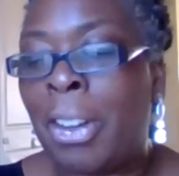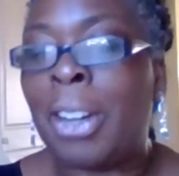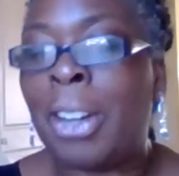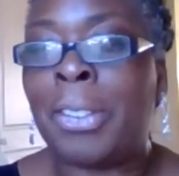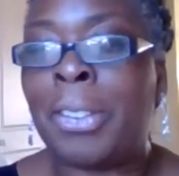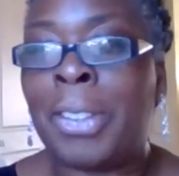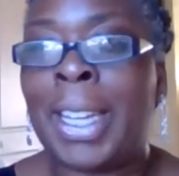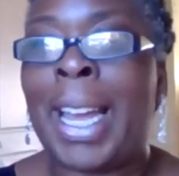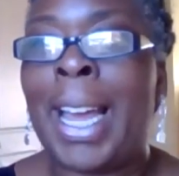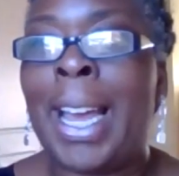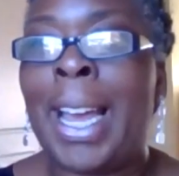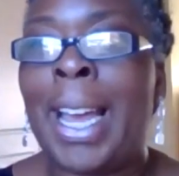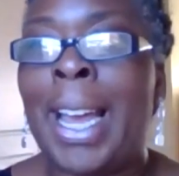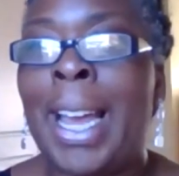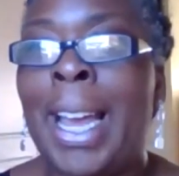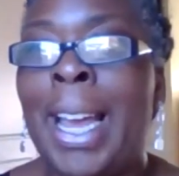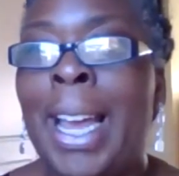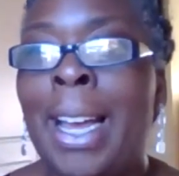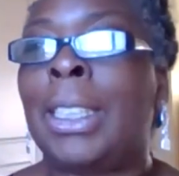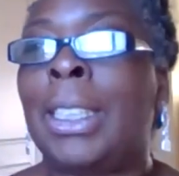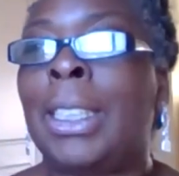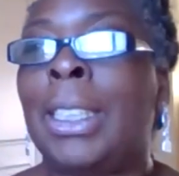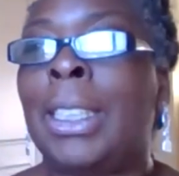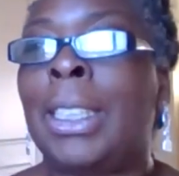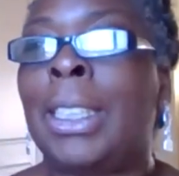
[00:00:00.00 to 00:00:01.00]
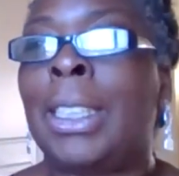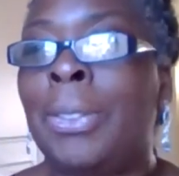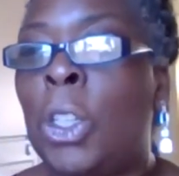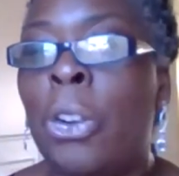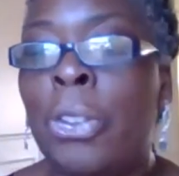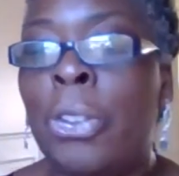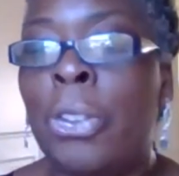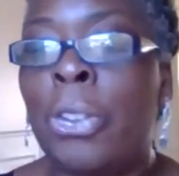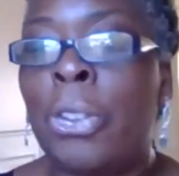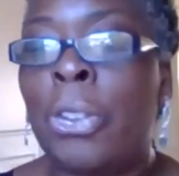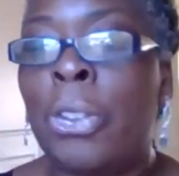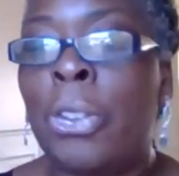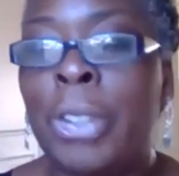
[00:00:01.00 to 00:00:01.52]
there are accounts of
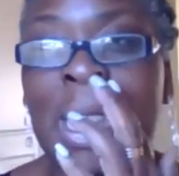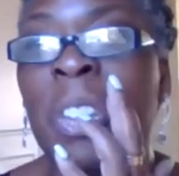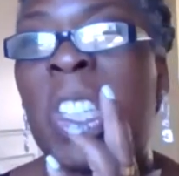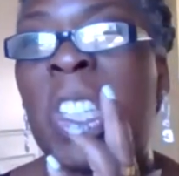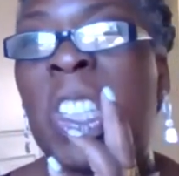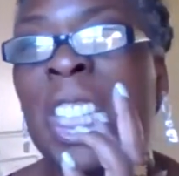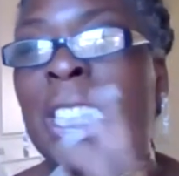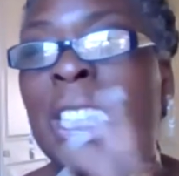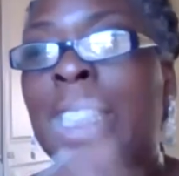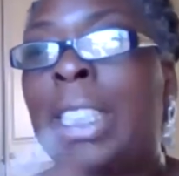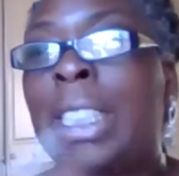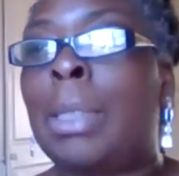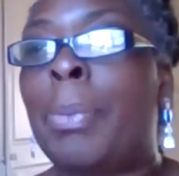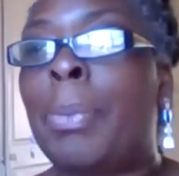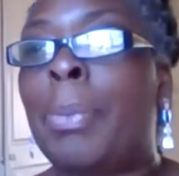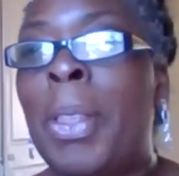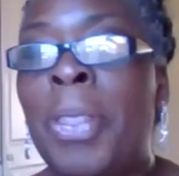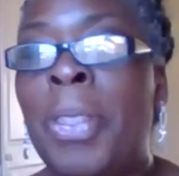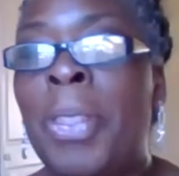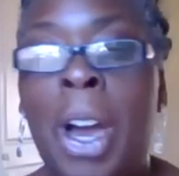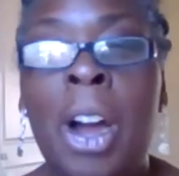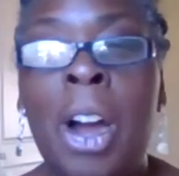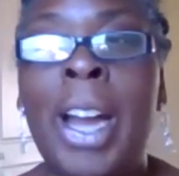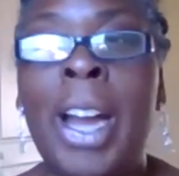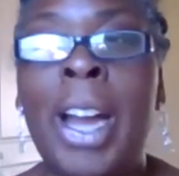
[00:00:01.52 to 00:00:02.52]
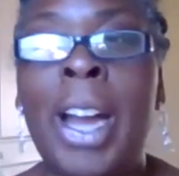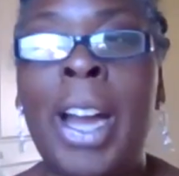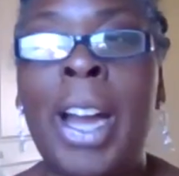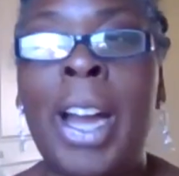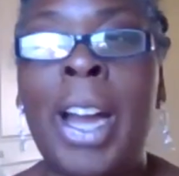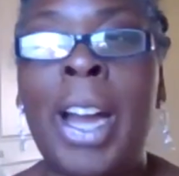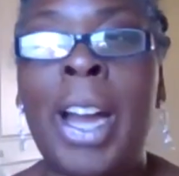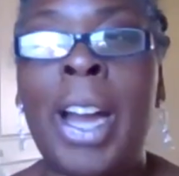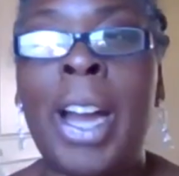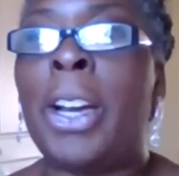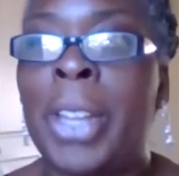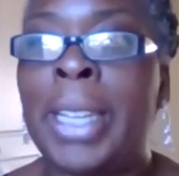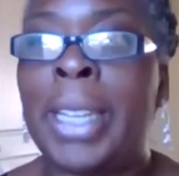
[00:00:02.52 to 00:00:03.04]
stories, even a gentleman that
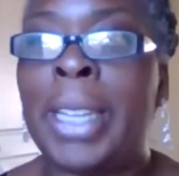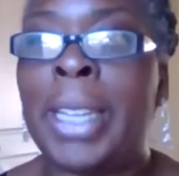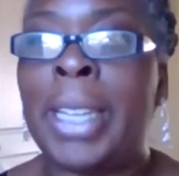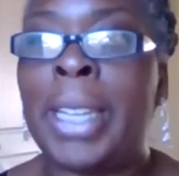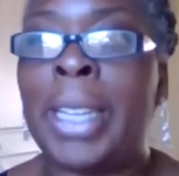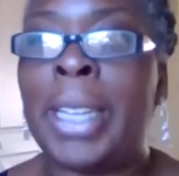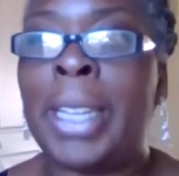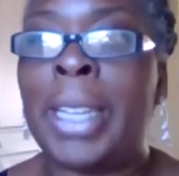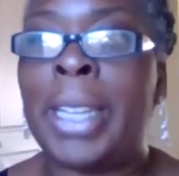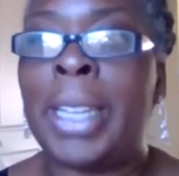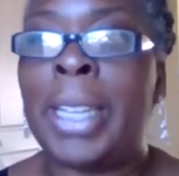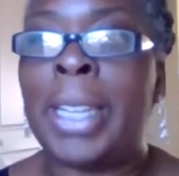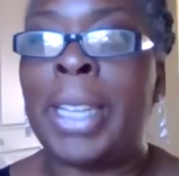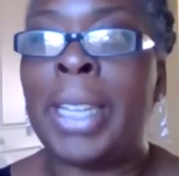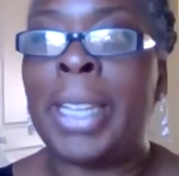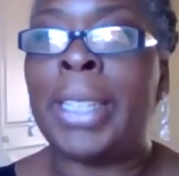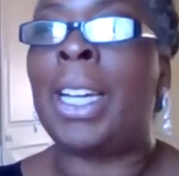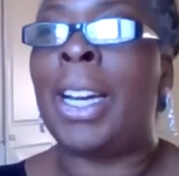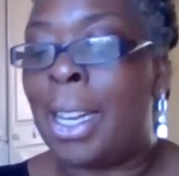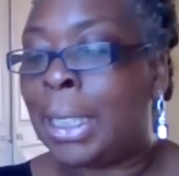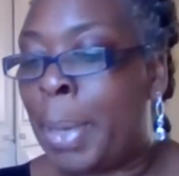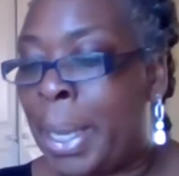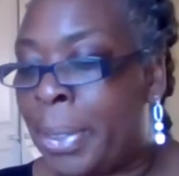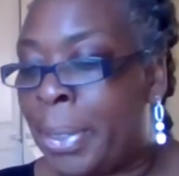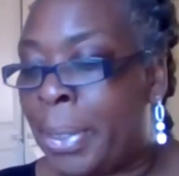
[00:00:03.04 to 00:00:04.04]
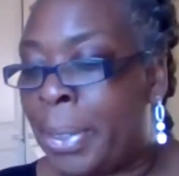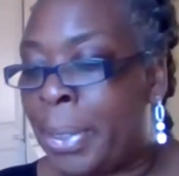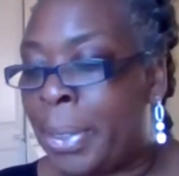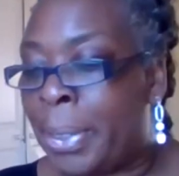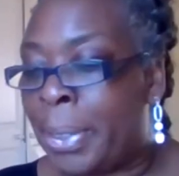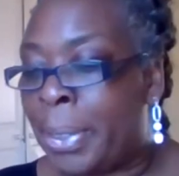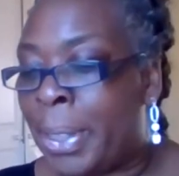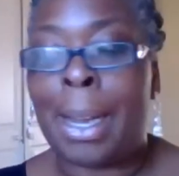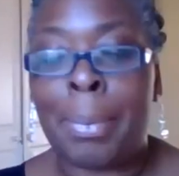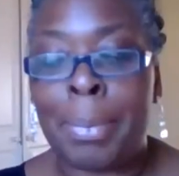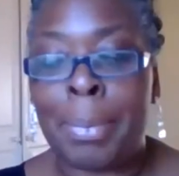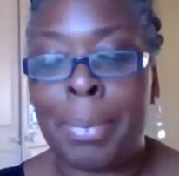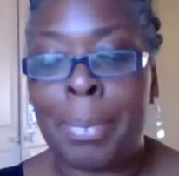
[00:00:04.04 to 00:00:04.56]
I know that had died last
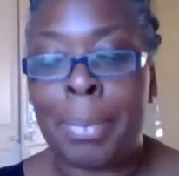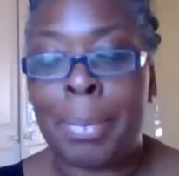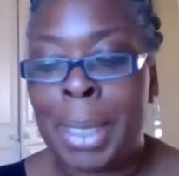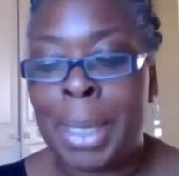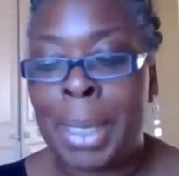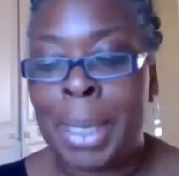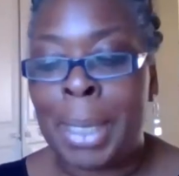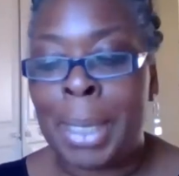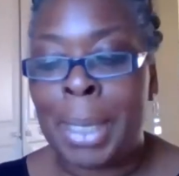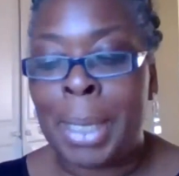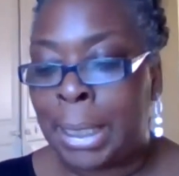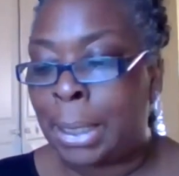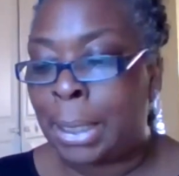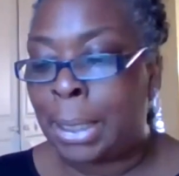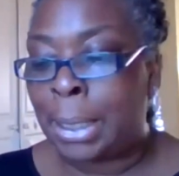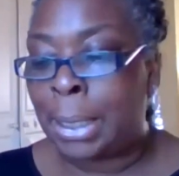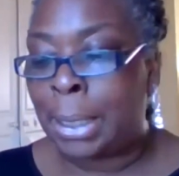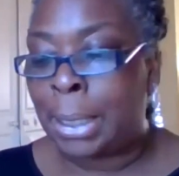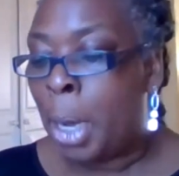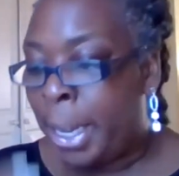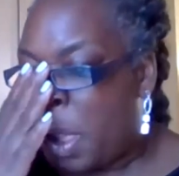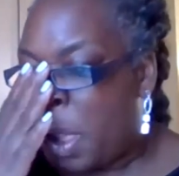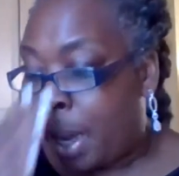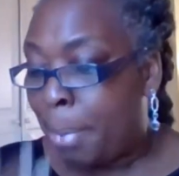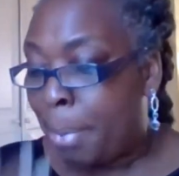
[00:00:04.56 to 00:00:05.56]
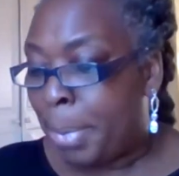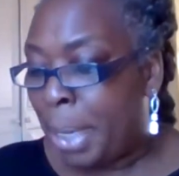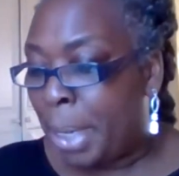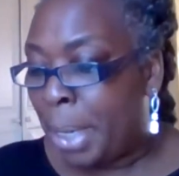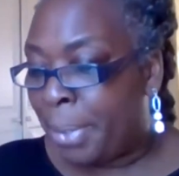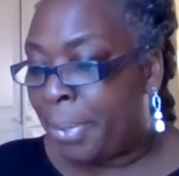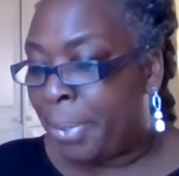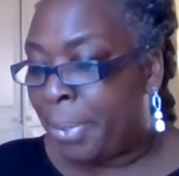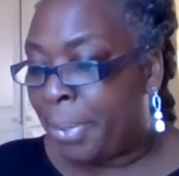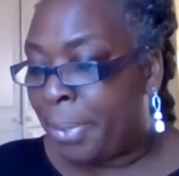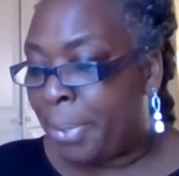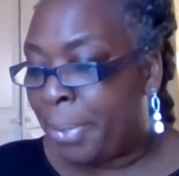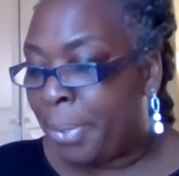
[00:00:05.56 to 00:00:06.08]
week that's coming into my
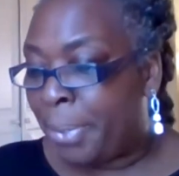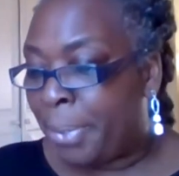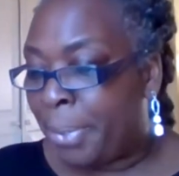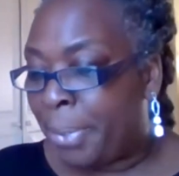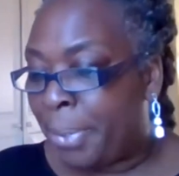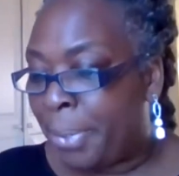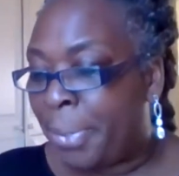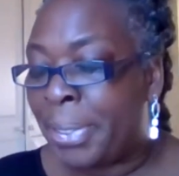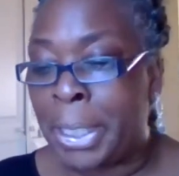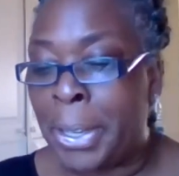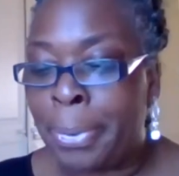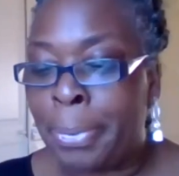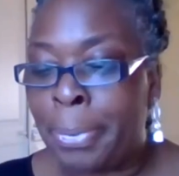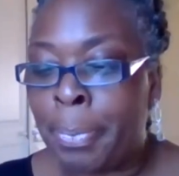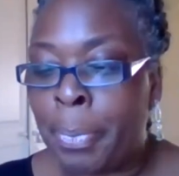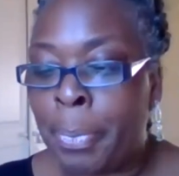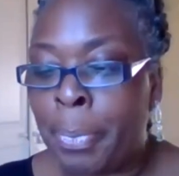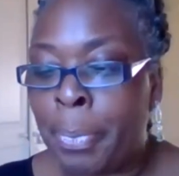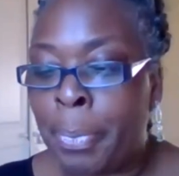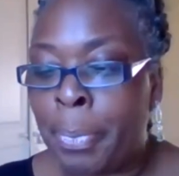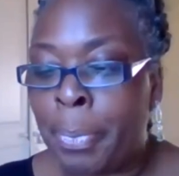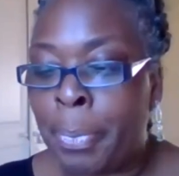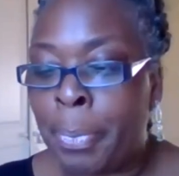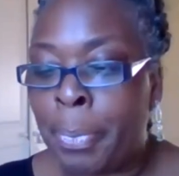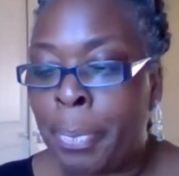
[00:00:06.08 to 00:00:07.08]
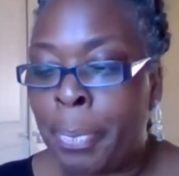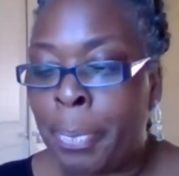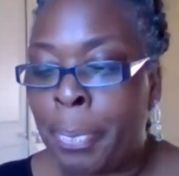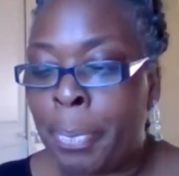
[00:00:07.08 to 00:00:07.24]
coming in very soon.